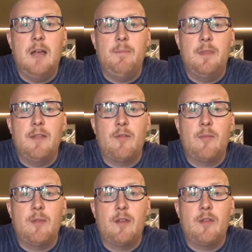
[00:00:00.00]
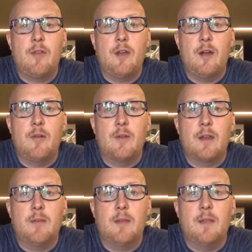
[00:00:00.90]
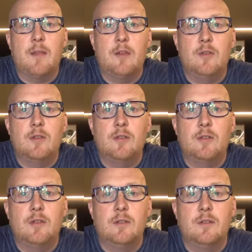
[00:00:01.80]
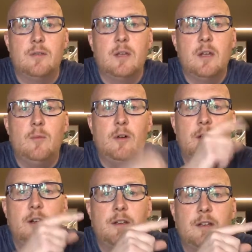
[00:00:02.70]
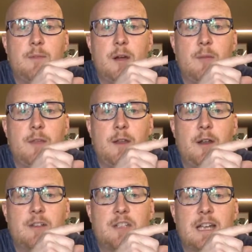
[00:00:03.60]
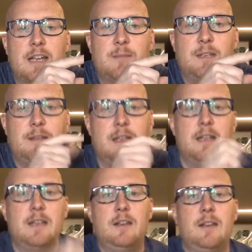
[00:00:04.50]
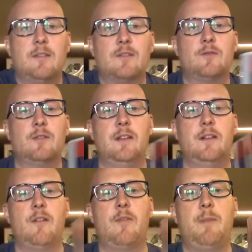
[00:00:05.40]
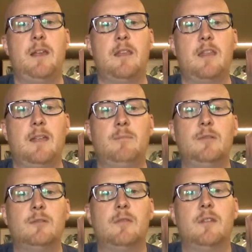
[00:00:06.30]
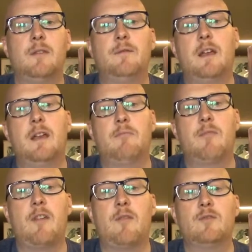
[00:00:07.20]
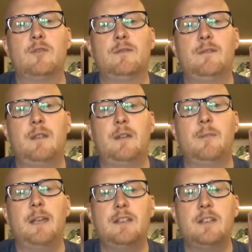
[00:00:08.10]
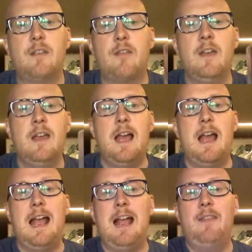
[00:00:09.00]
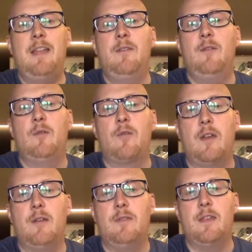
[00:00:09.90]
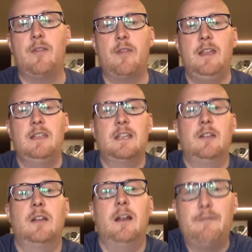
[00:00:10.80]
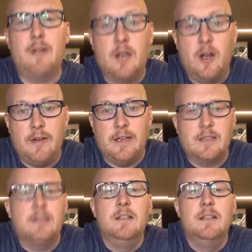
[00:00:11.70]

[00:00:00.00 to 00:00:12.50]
then some of the things that I would recommend that you should do. One, I did mine with the Knowledge Academy, and you get this really nice big thick book with over 650 odd pages, and then also there's the Togaf guide.